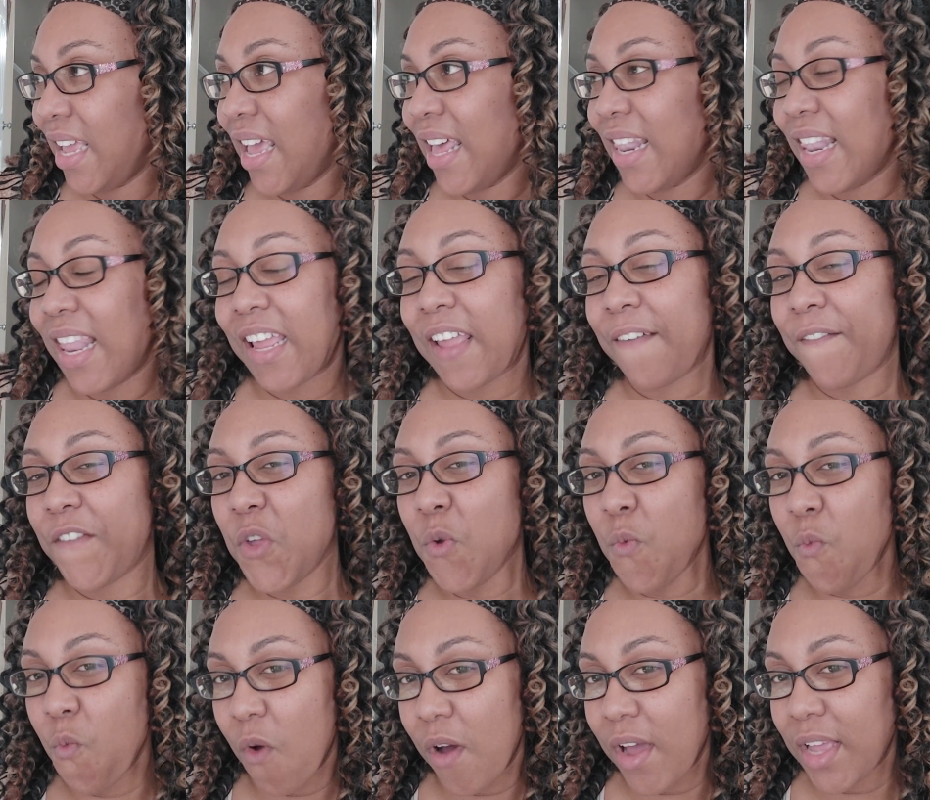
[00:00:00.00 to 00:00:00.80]
like if
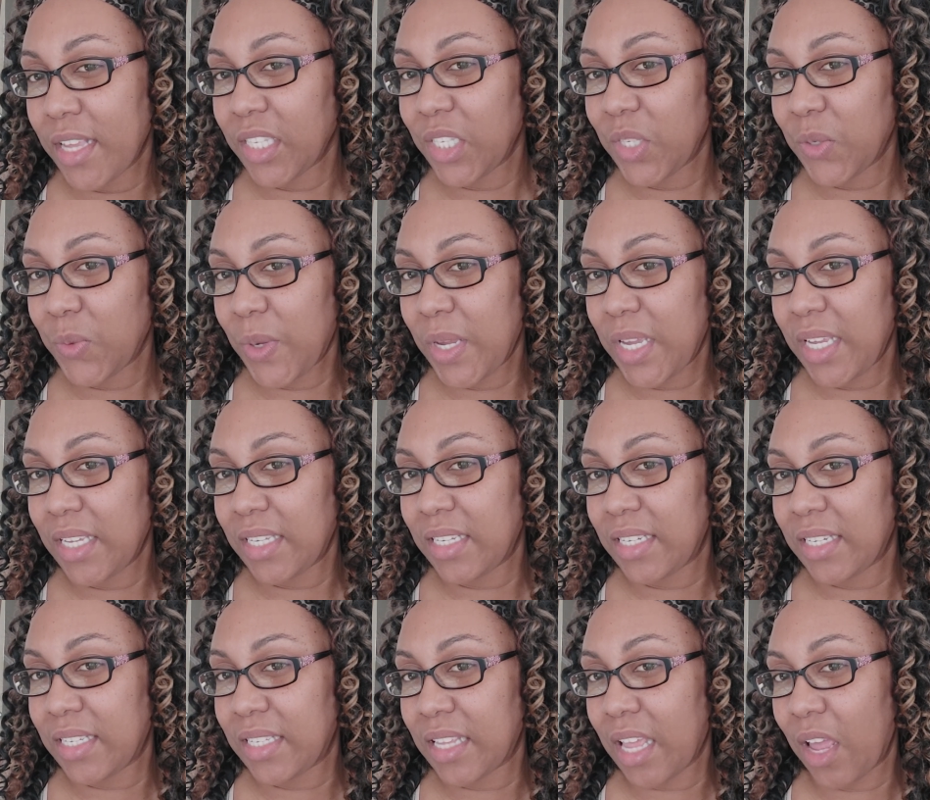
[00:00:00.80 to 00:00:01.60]
you want
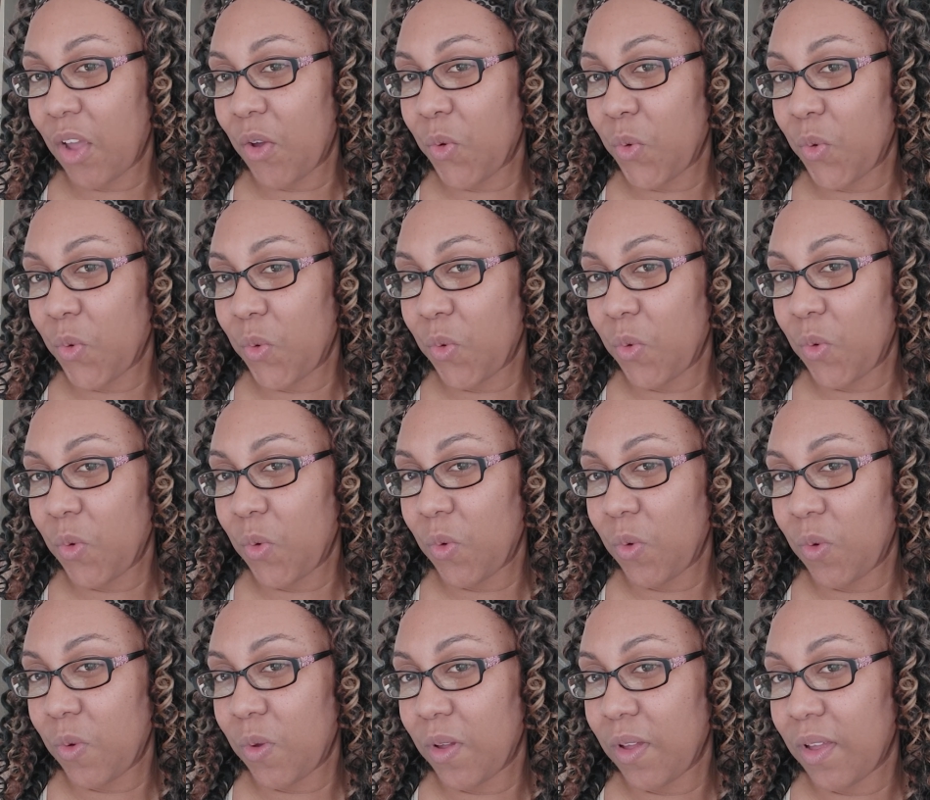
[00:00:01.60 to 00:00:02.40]
sweets, it's like,
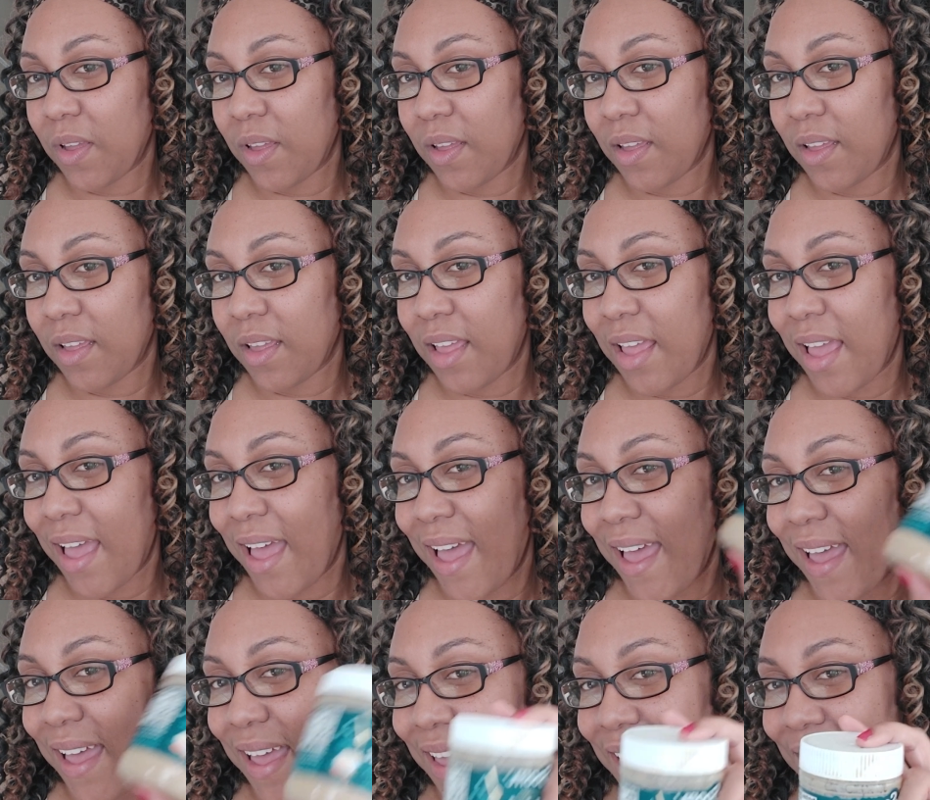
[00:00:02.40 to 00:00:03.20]
ooh,
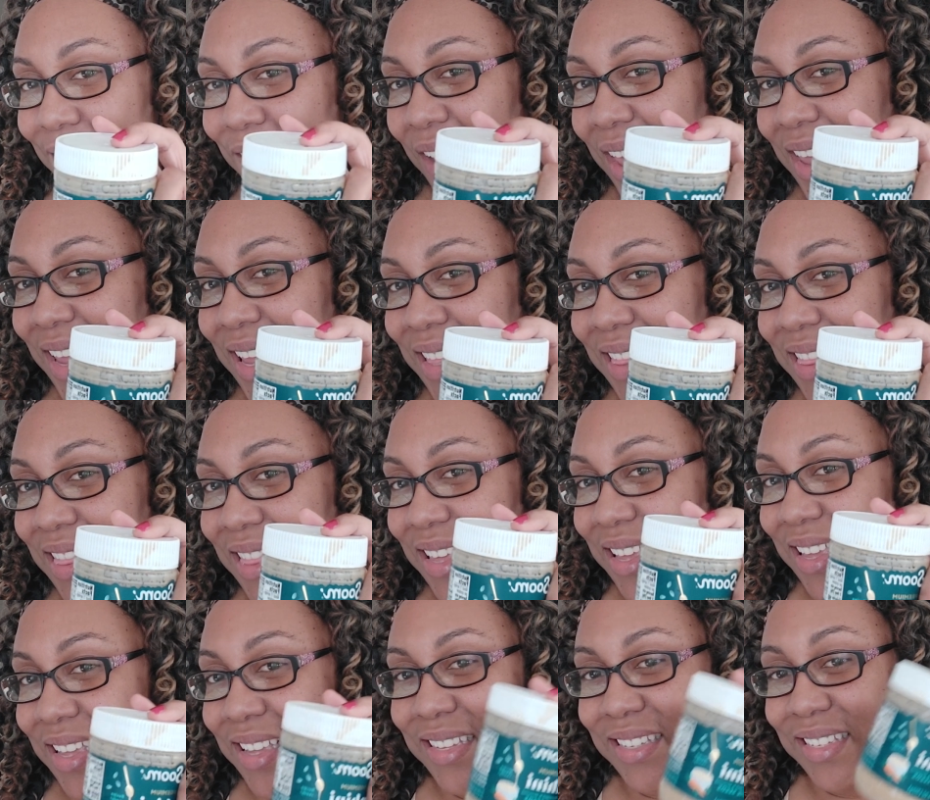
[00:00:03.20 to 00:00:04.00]
if I eat
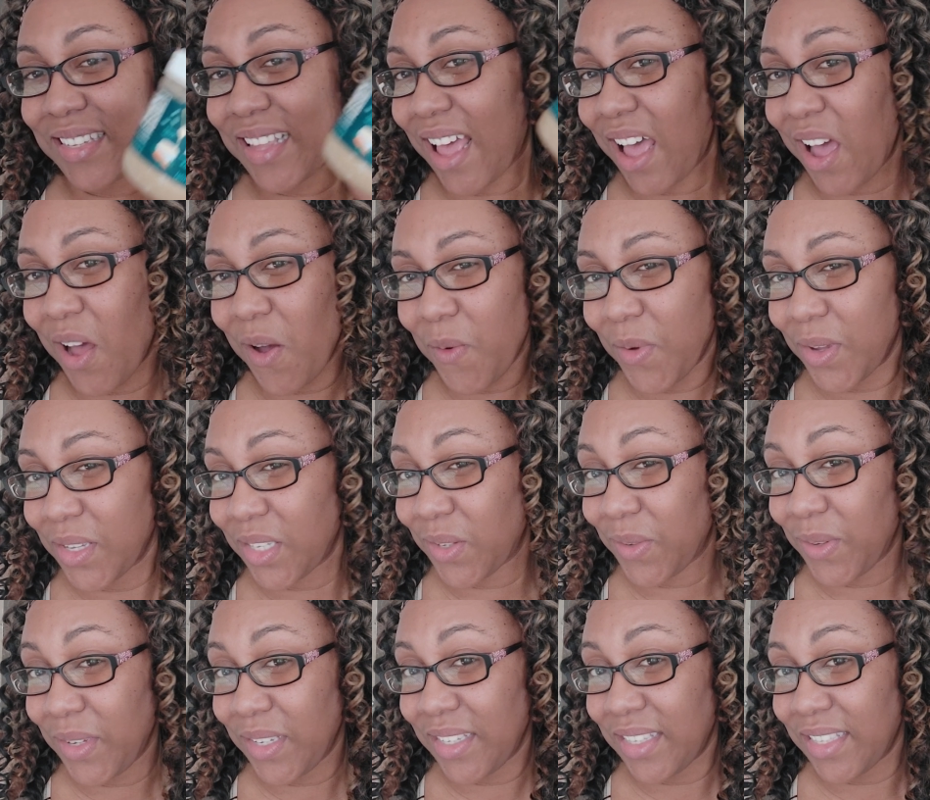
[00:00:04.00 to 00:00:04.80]
this, I don't
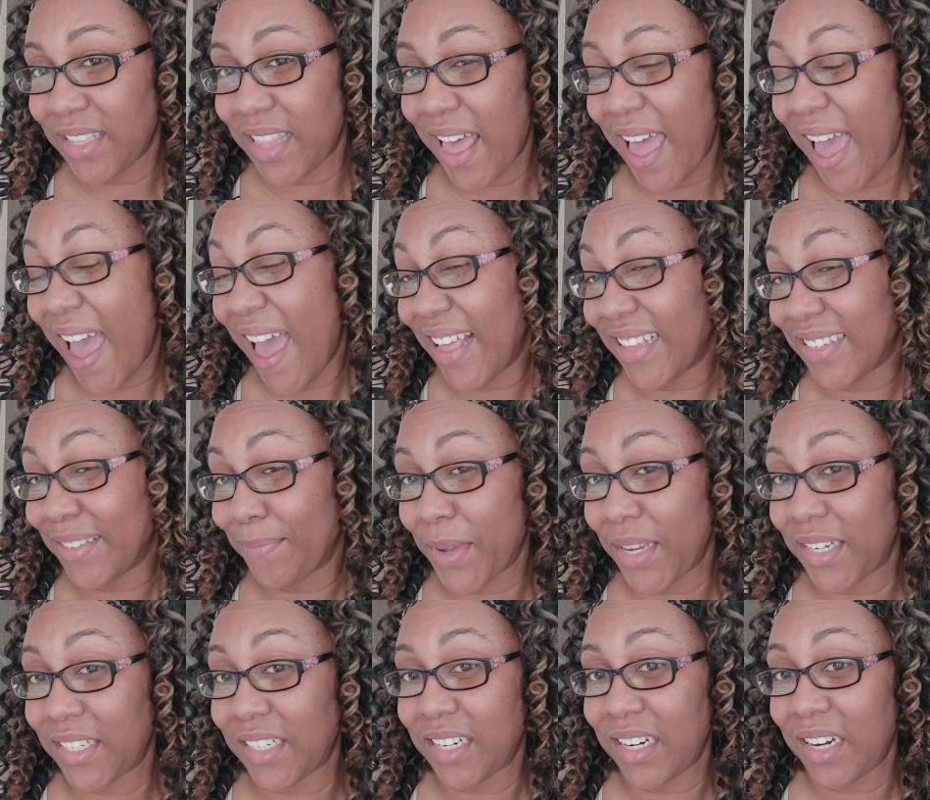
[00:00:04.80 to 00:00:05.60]
want sweets as
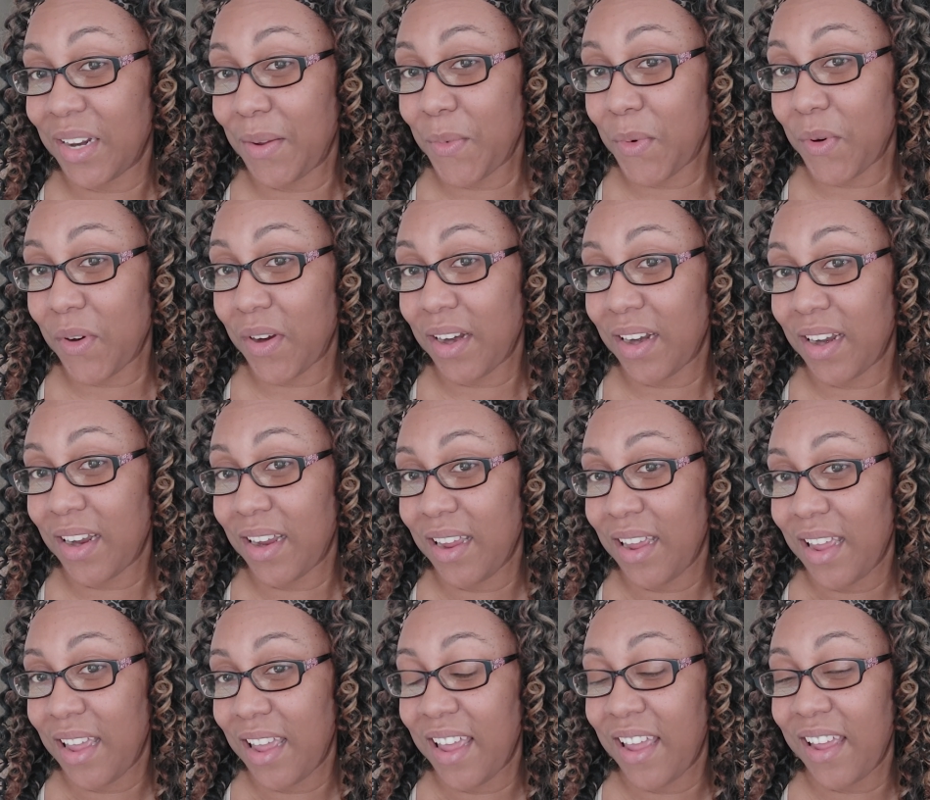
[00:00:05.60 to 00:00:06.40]
much anymore.
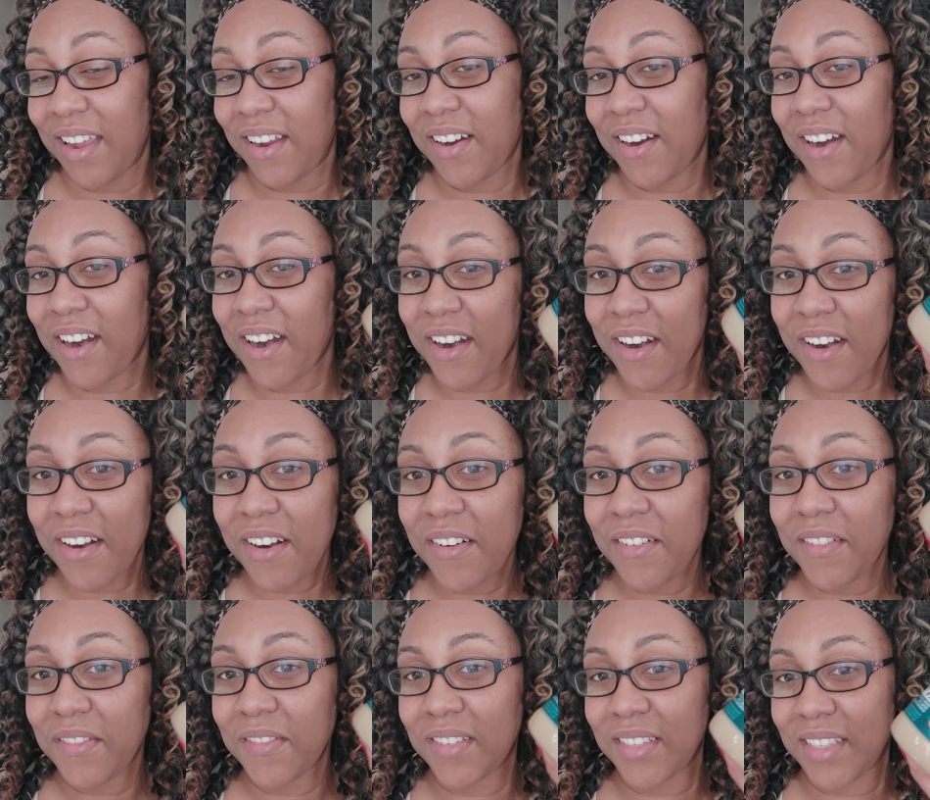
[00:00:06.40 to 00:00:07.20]
It
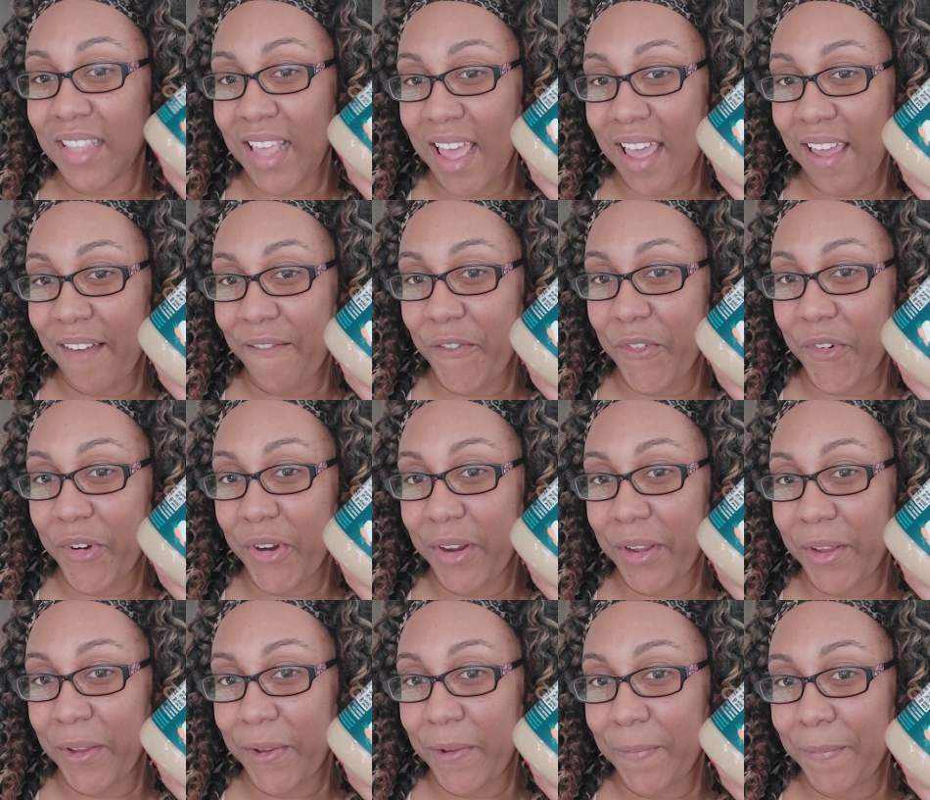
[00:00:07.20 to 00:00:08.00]
curves that
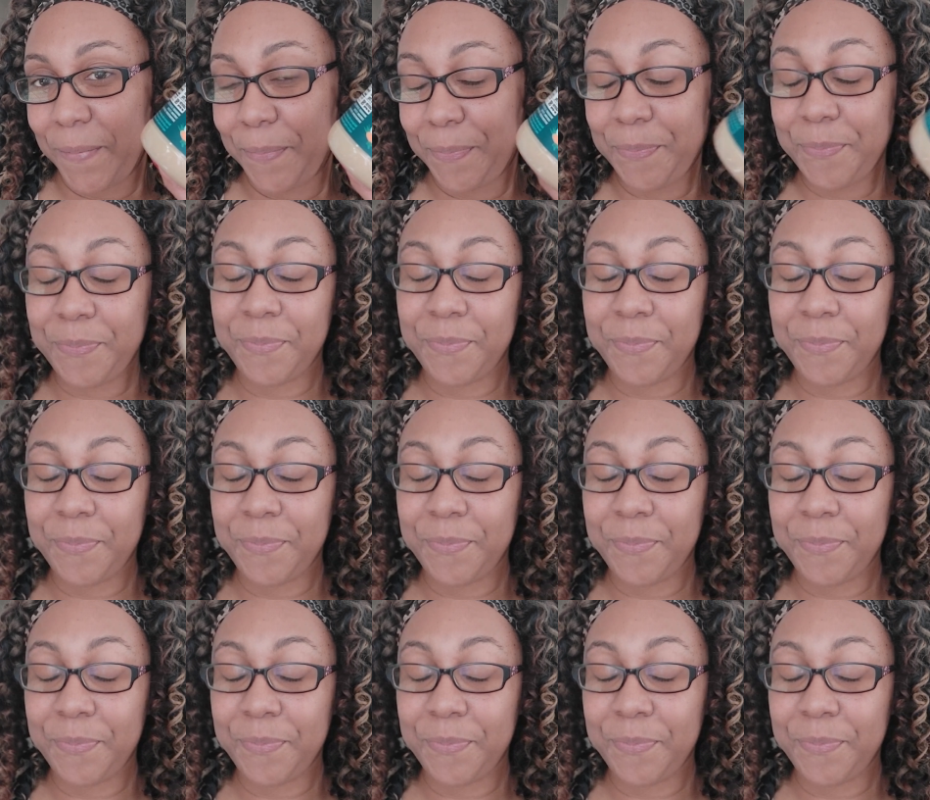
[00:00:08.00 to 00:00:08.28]
for you.